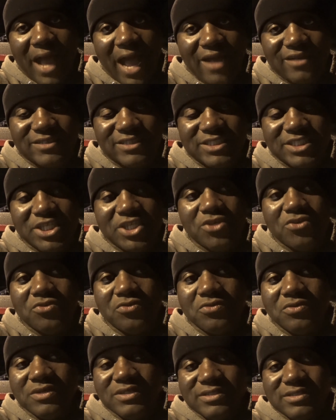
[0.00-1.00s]
I'll see
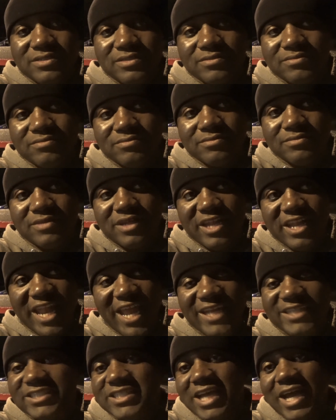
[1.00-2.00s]
you
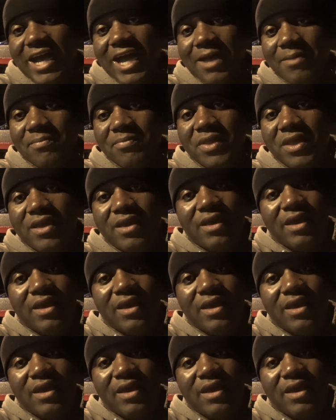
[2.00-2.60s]
next time.